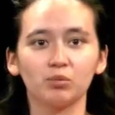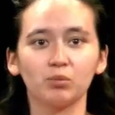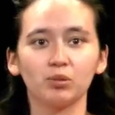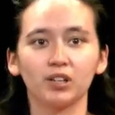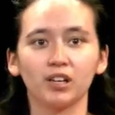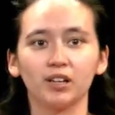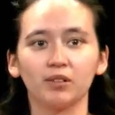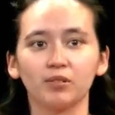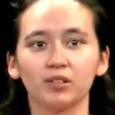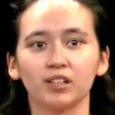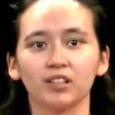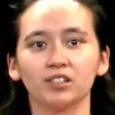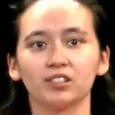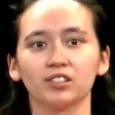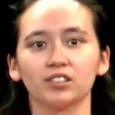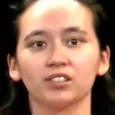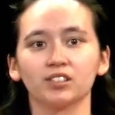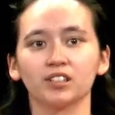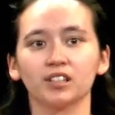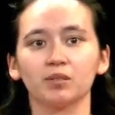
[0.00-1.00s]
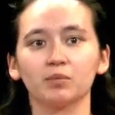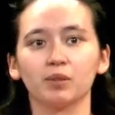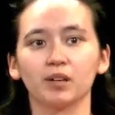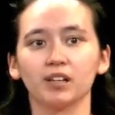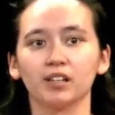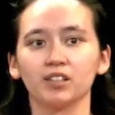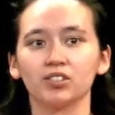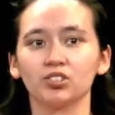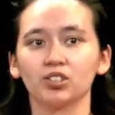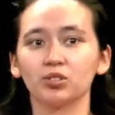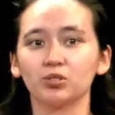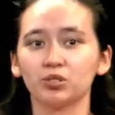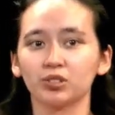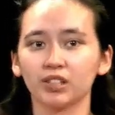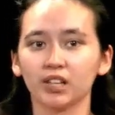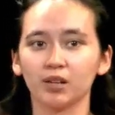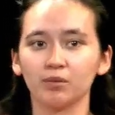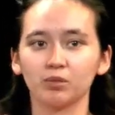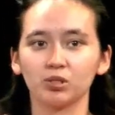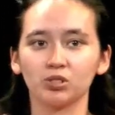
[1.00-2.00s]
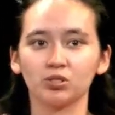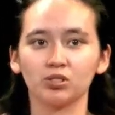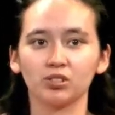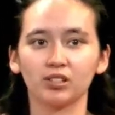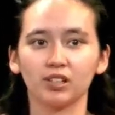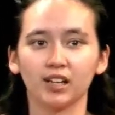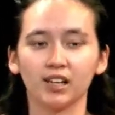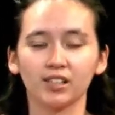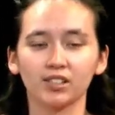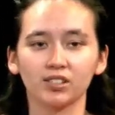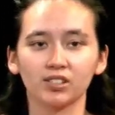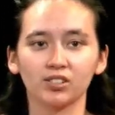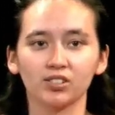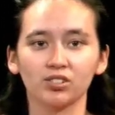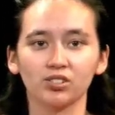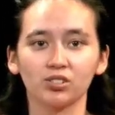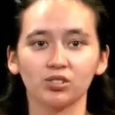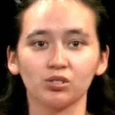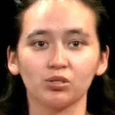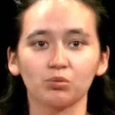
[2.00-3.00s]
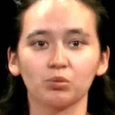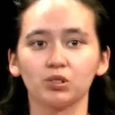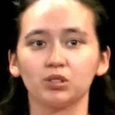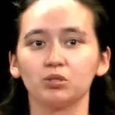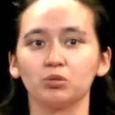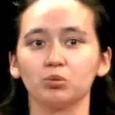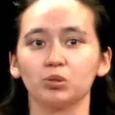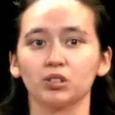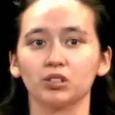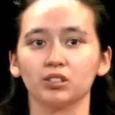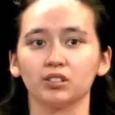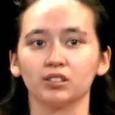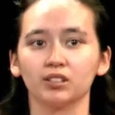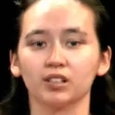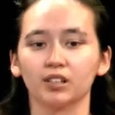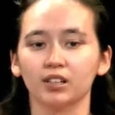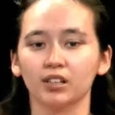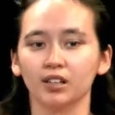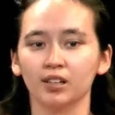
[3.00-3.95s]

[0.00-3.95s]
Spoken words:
apply what I learned in my general chemistry classes to the real world.